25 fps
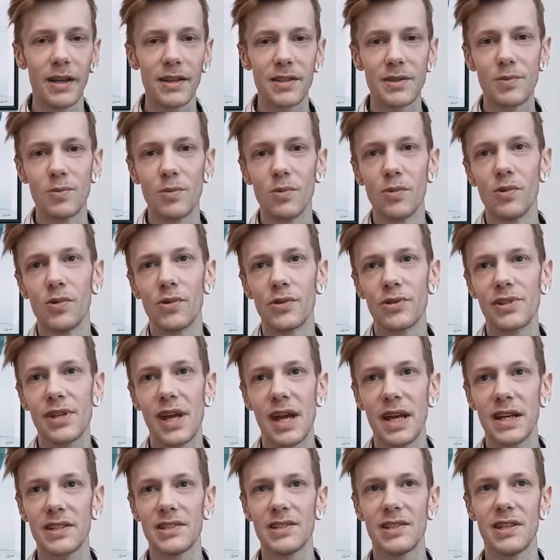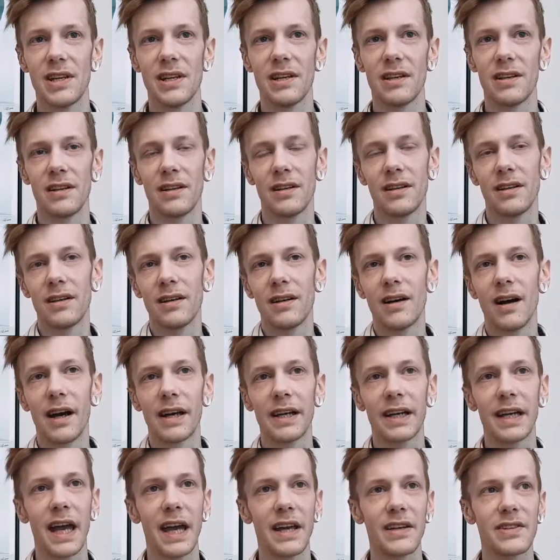It's more sexy in a, I
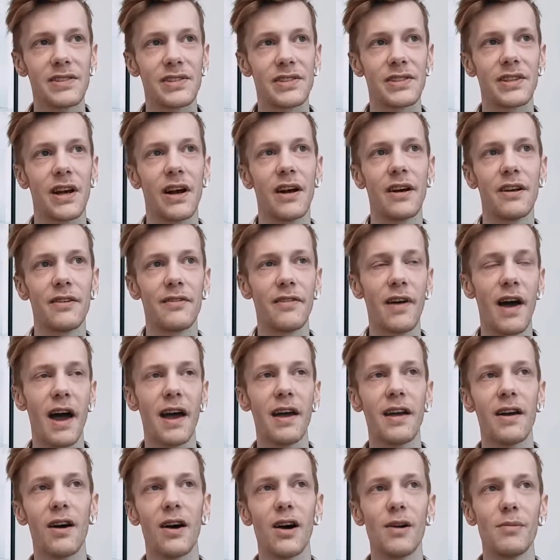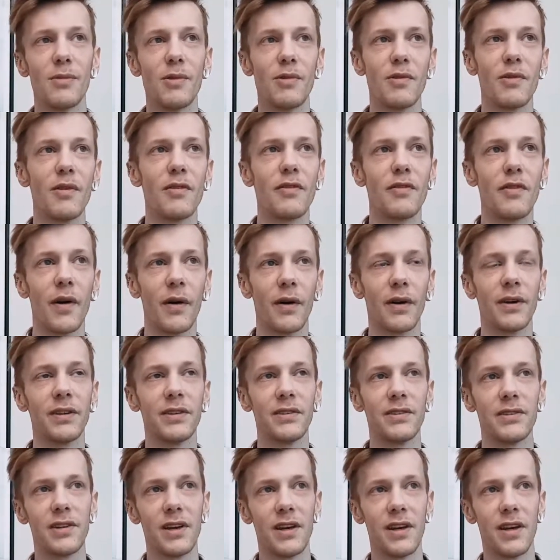guess, kind of, hey, I'm a
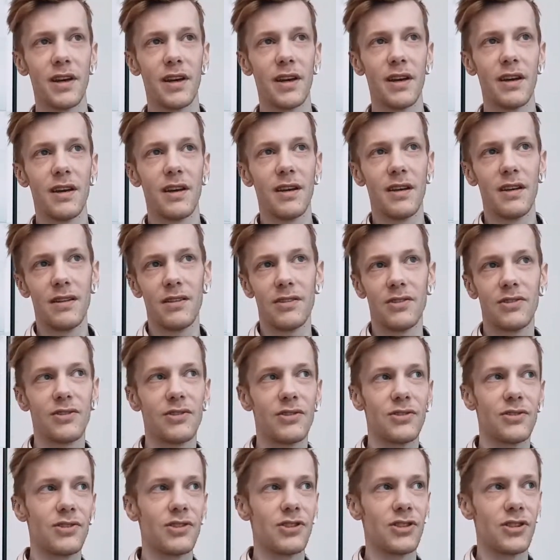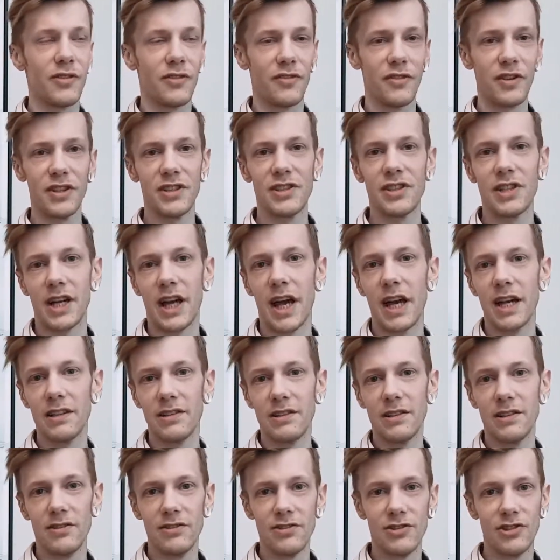refined,
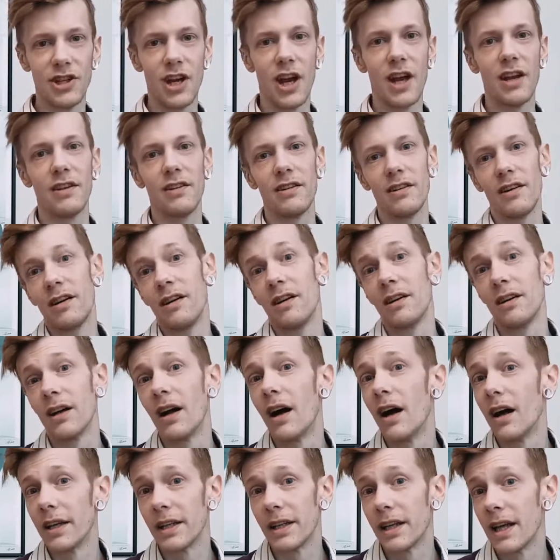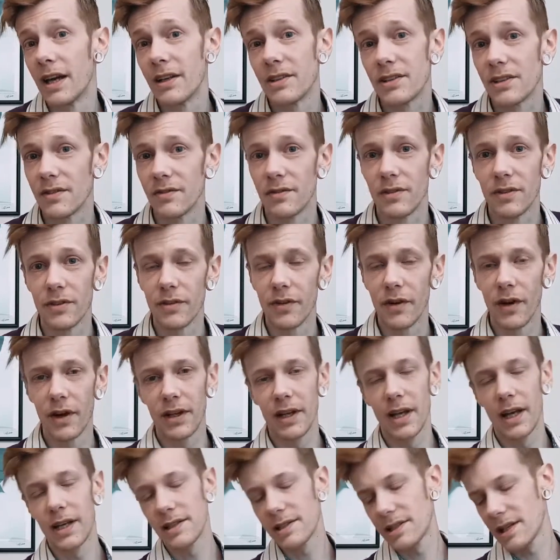sophisticated gent, I, I guess, if you
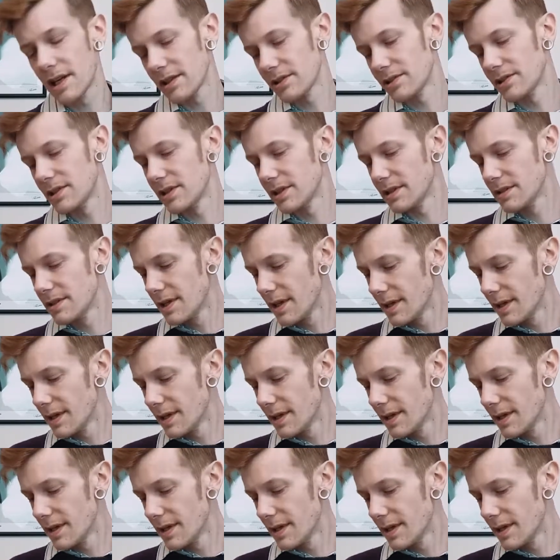find that sexy.